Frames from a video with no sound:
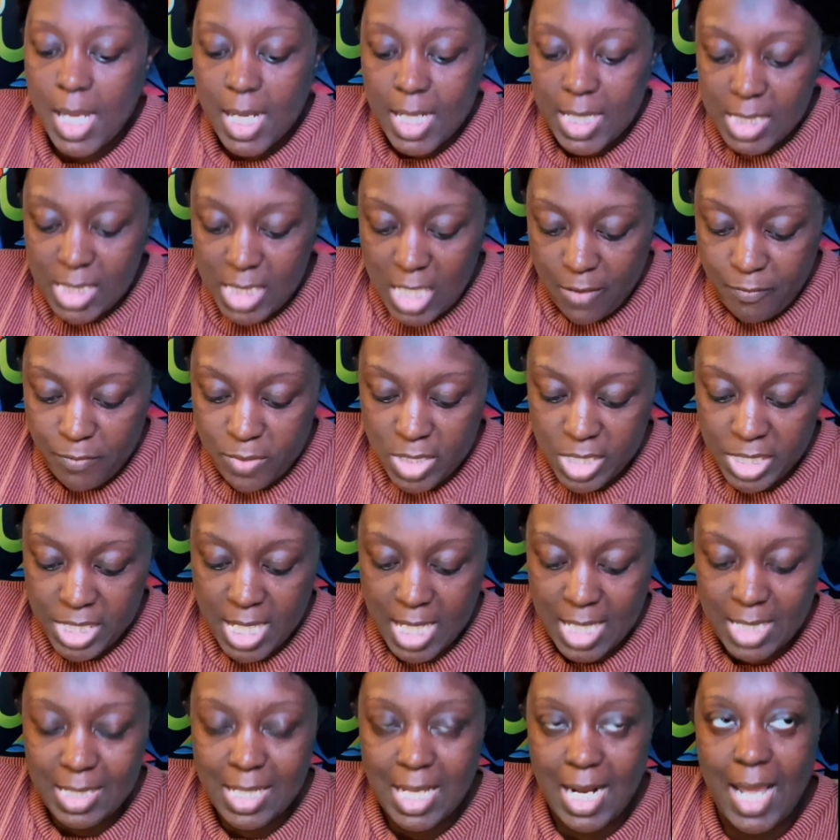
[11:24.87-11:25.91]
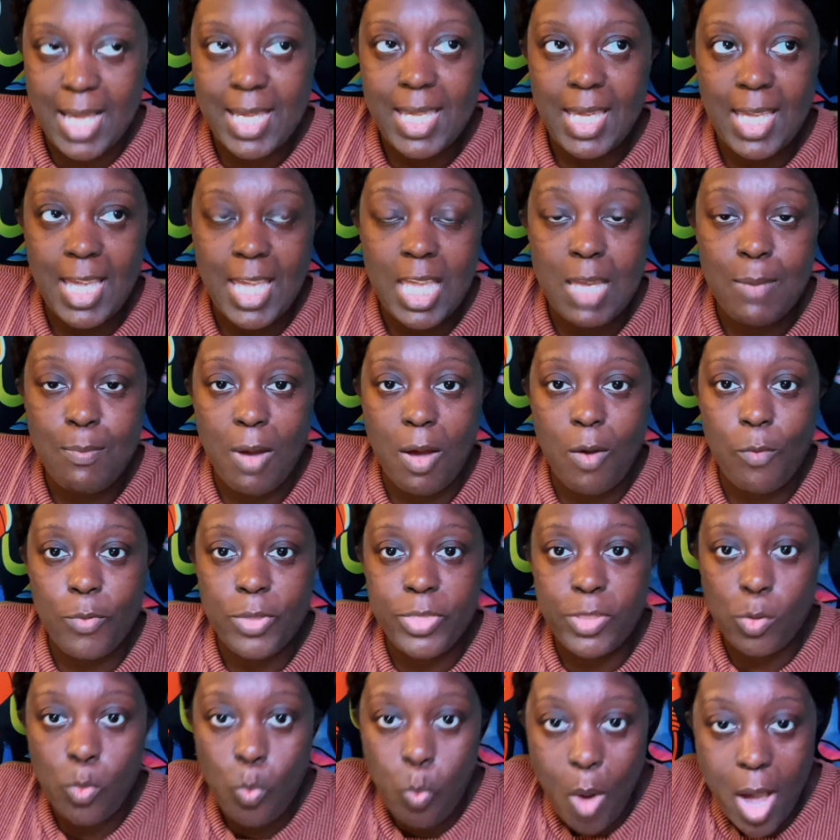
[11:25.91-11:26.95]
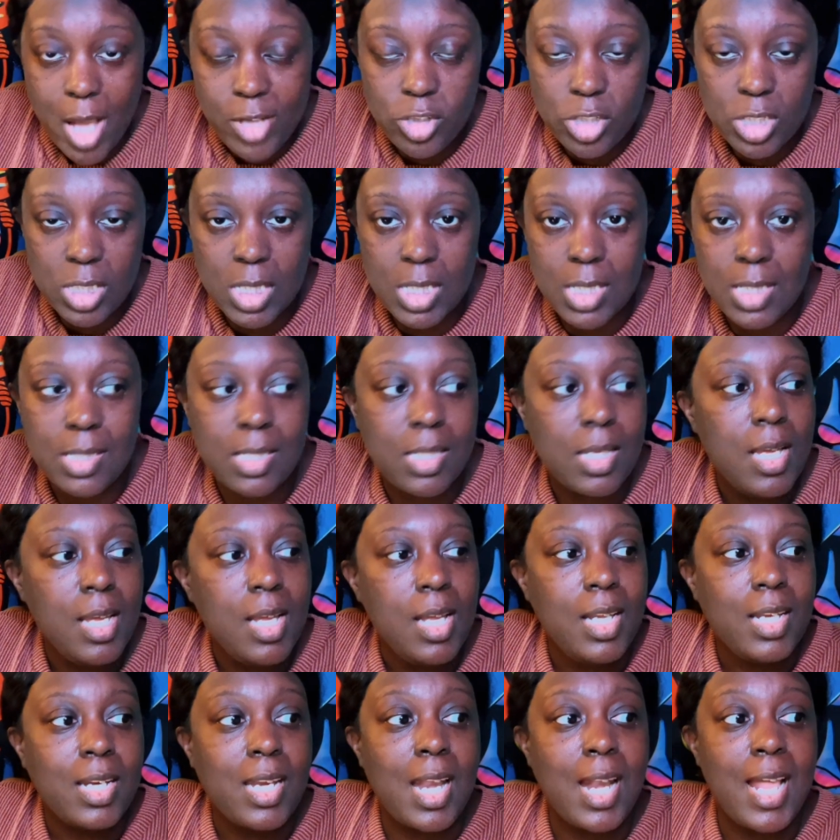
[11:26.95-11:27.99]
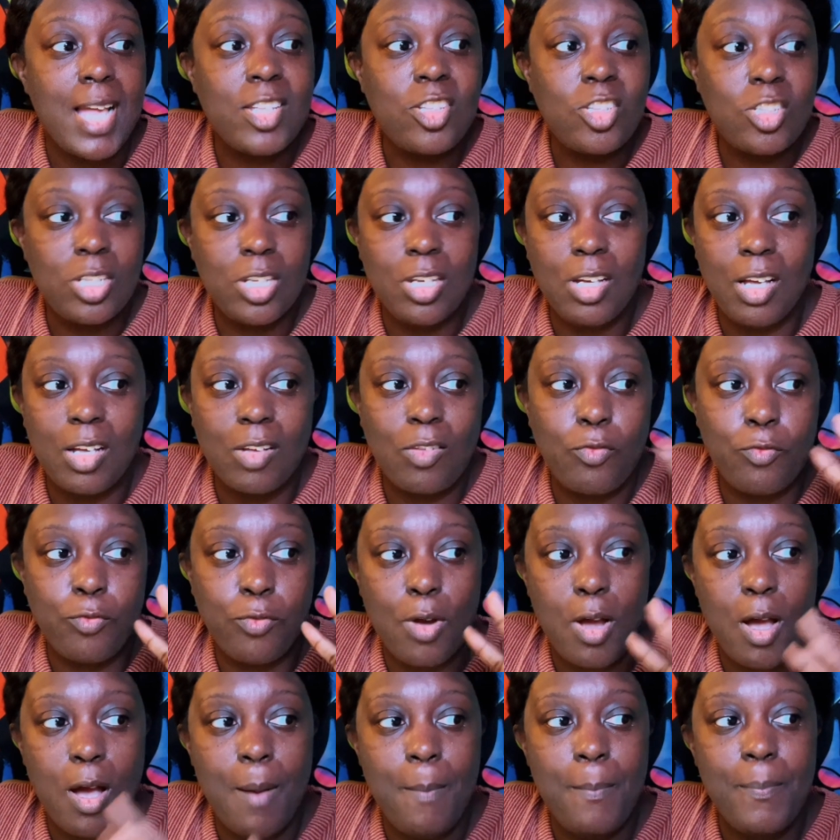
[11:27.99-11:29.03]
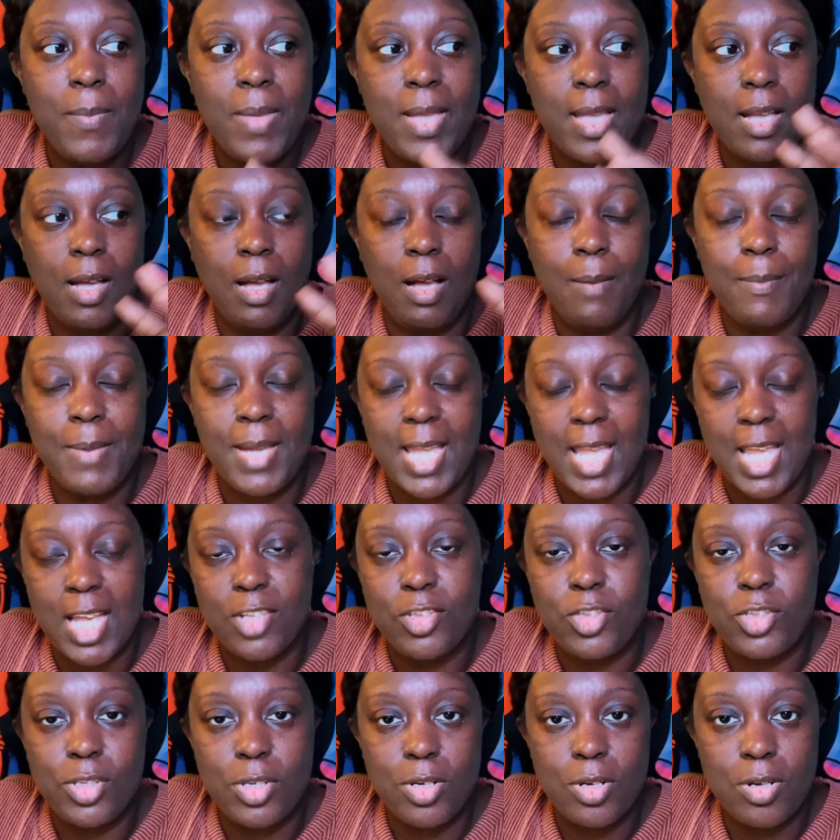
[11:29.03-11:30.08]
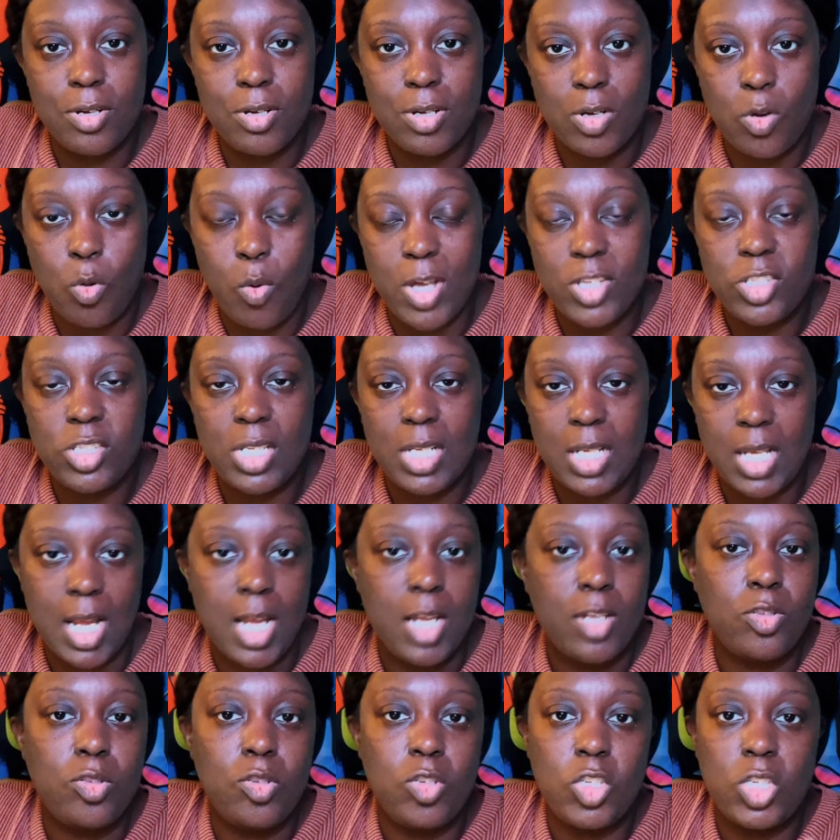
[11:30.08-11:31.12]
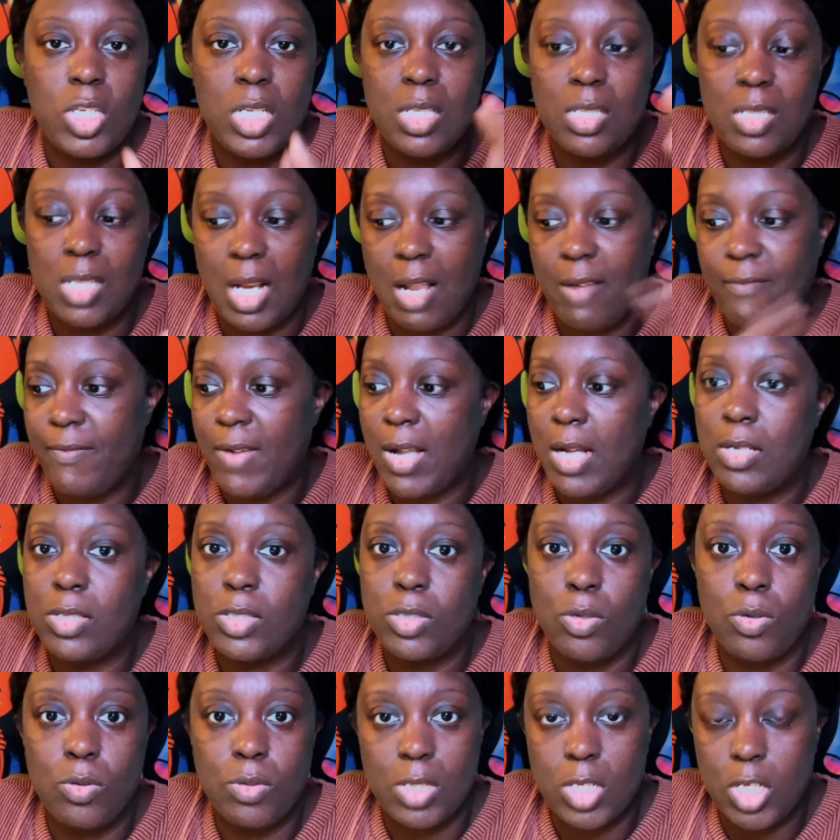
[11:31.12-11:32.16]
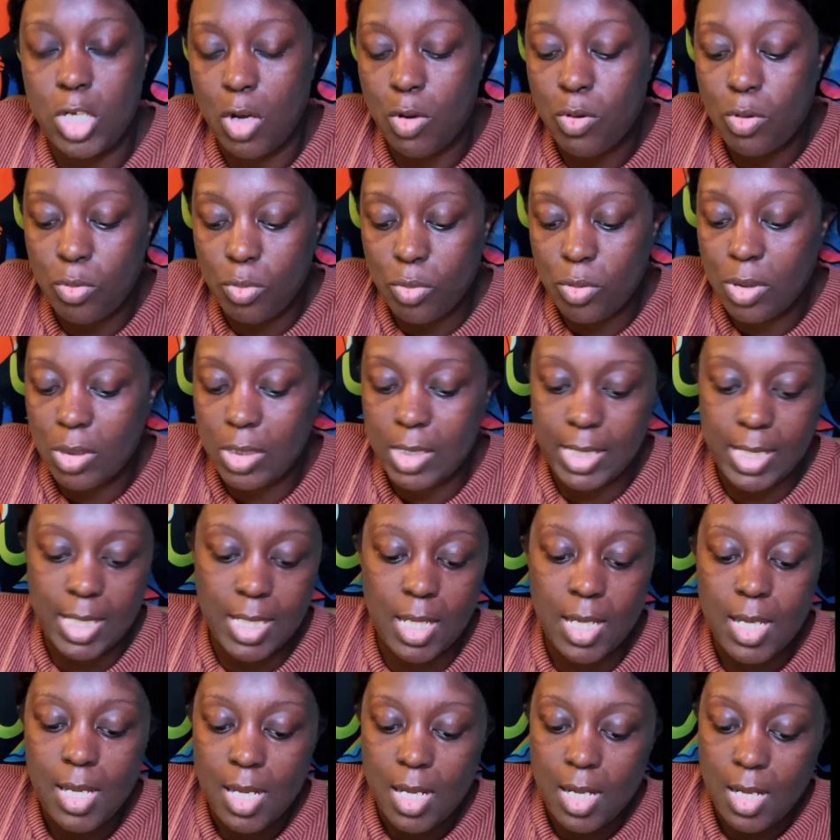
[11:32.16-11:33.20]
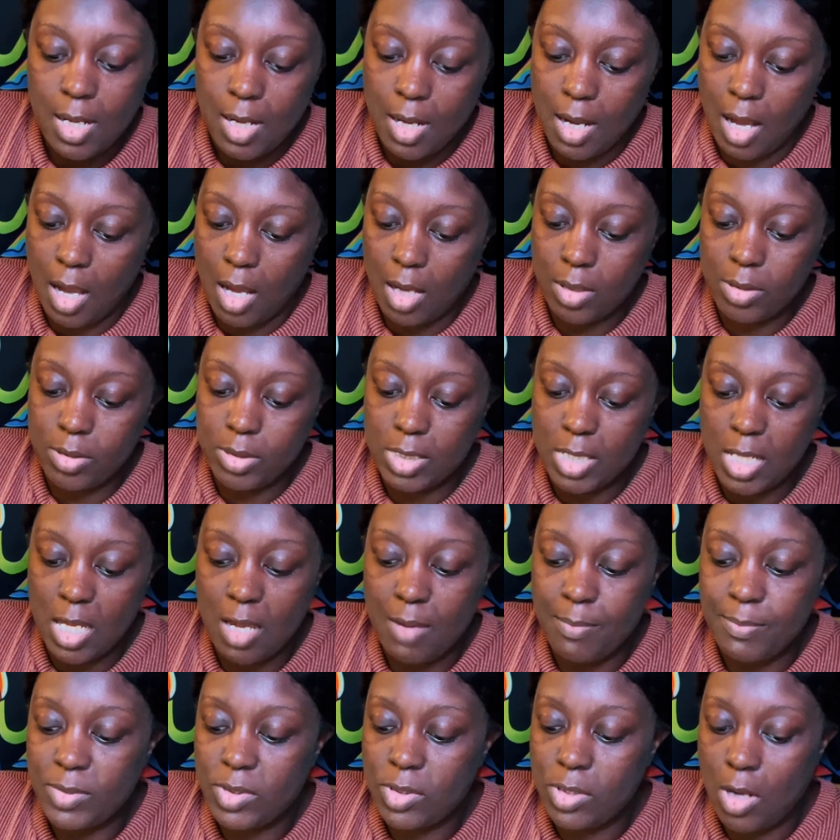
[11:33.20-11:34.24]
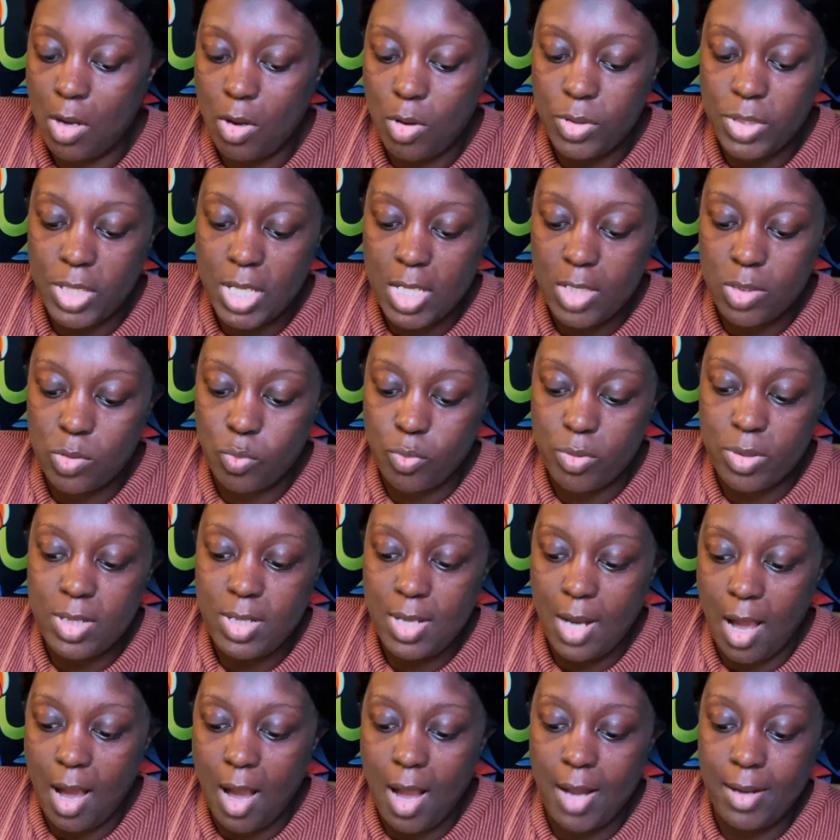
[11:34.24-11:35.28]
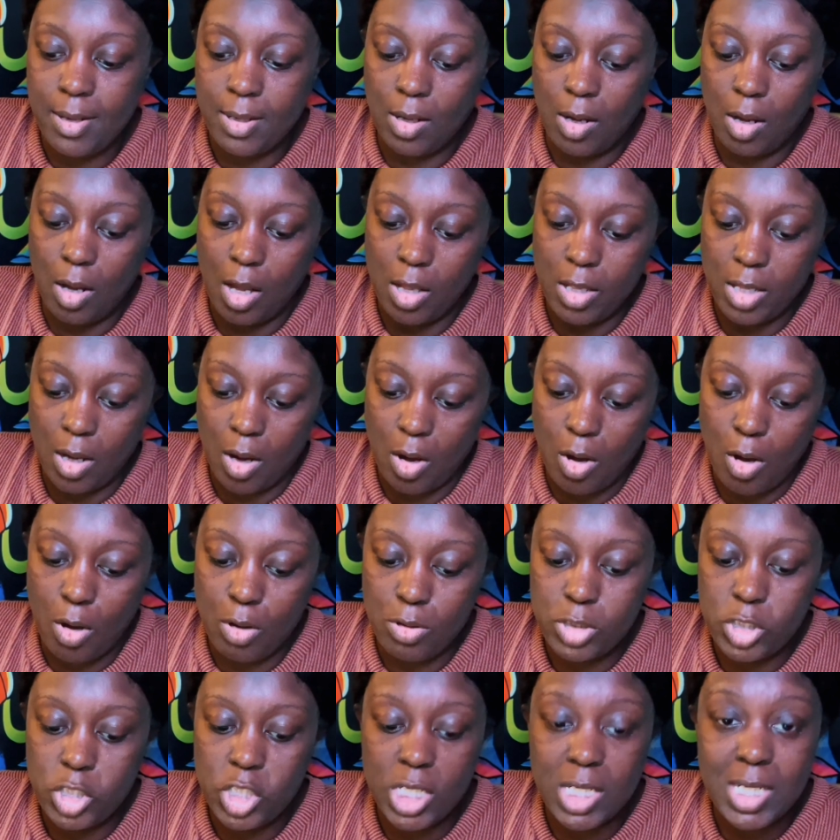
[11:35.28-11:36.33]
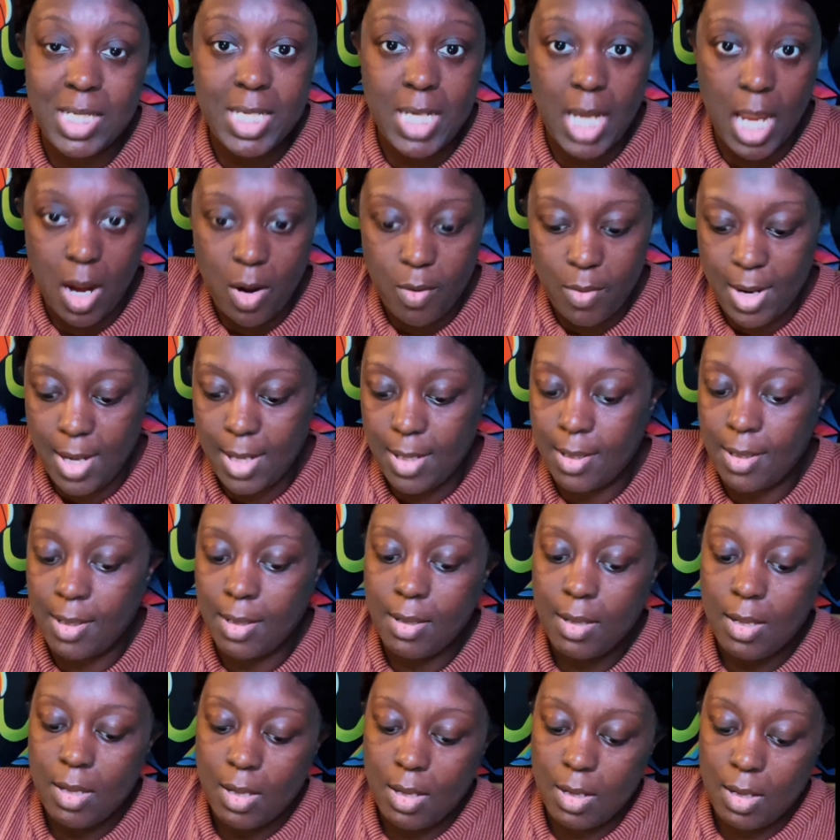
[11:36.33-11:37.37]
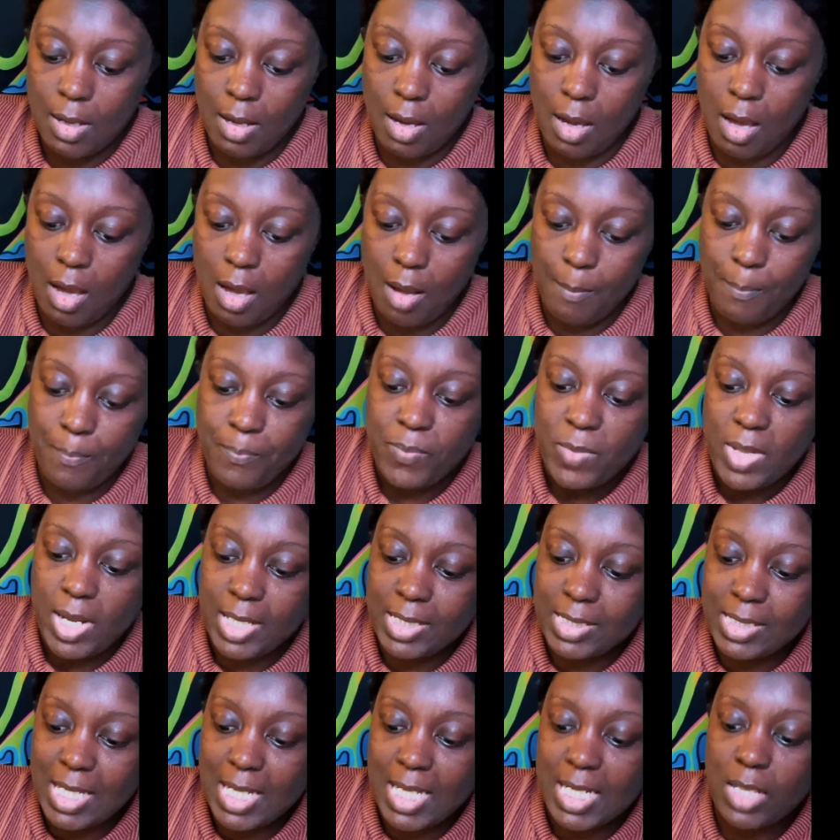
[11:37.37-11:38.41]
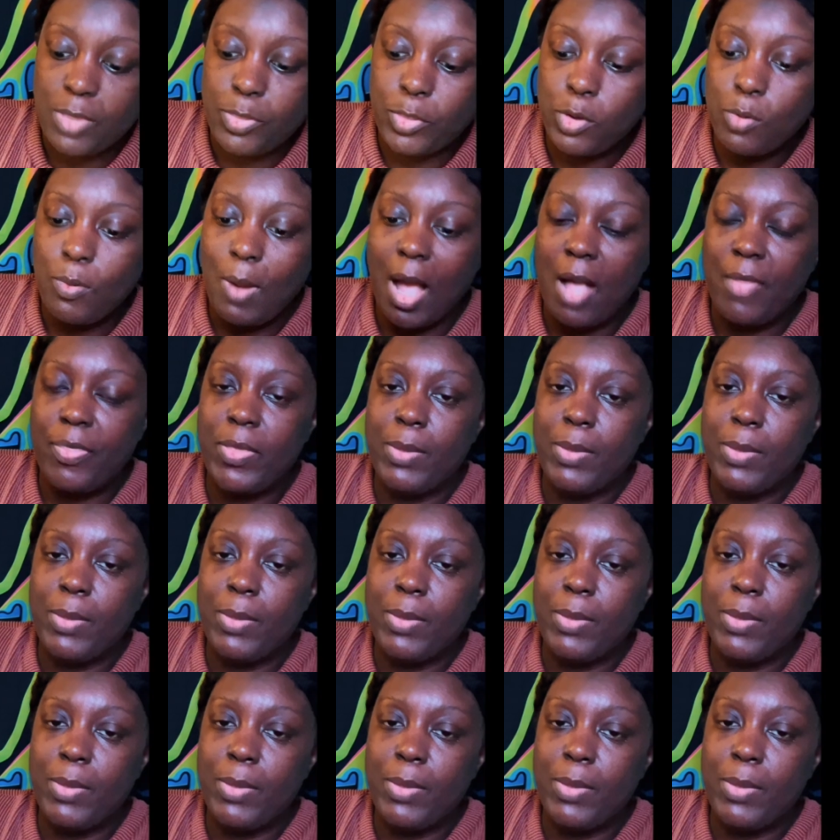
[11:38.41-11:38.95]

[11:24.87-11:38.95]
different things. And I came up with the questions that I took from question and answer sheets that I found, Googling them. So these were not all generic. And then throughout the